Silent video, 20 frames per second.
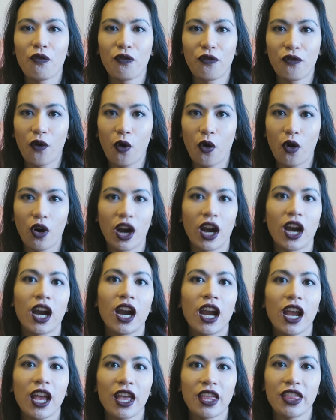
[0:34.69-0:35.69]
for
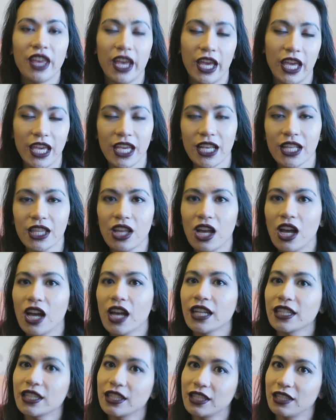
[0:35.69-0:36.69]
the
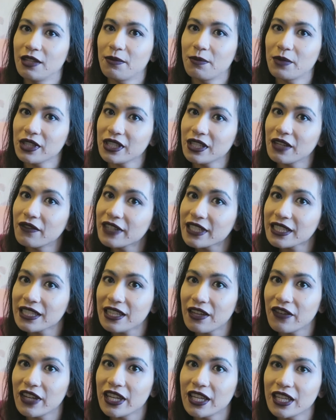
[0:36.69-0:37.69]
Inglot number
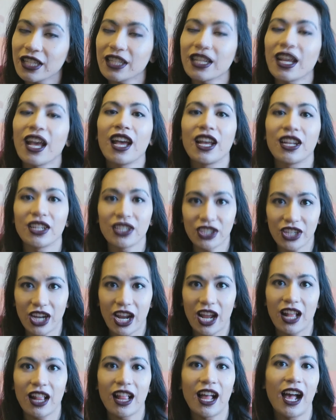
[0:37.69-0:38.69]
77
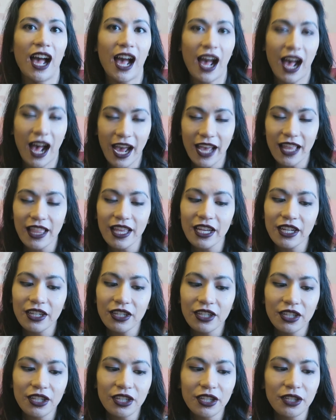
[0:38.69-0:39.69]
gel
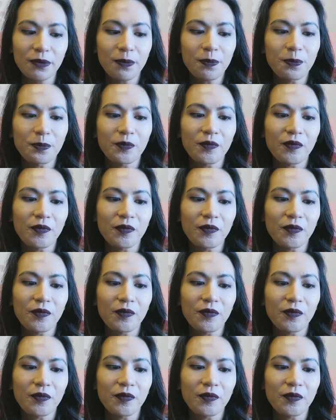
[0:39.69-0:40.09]
eyeliner.